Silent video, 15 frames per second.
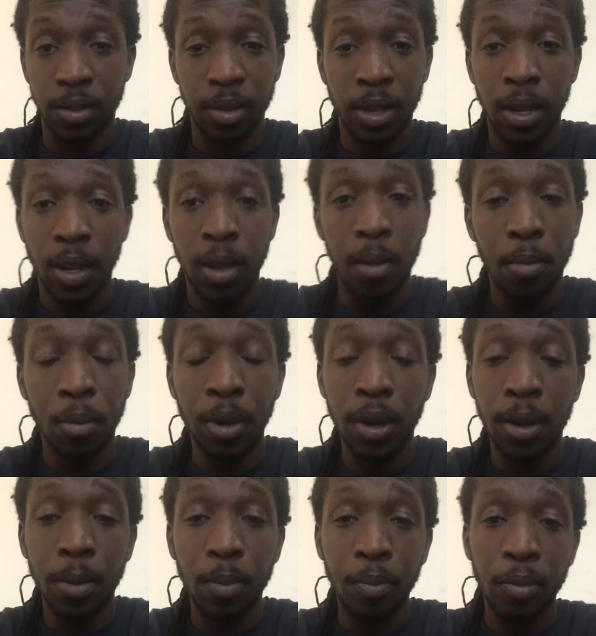But
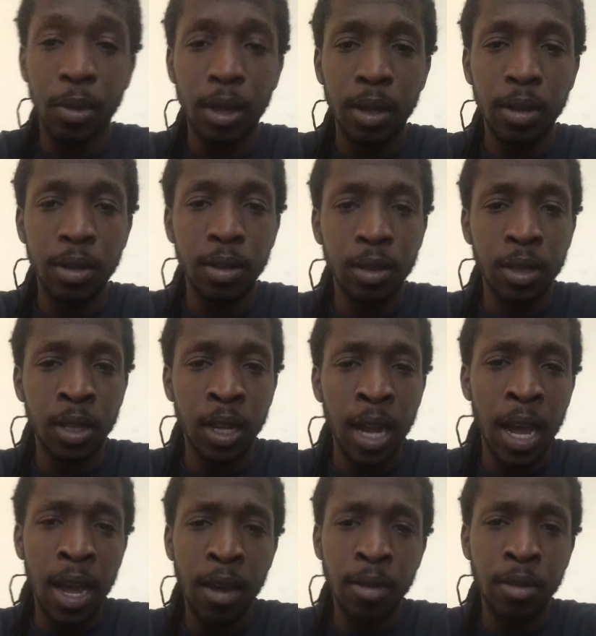the guy,
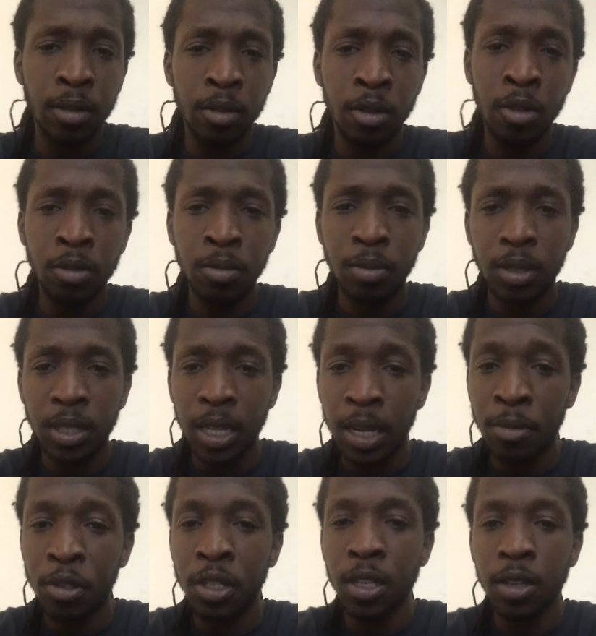you know, Sam
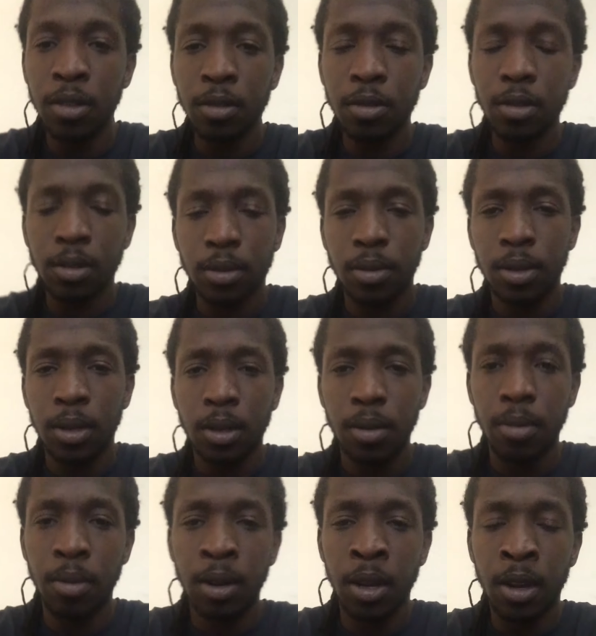Shields. Now,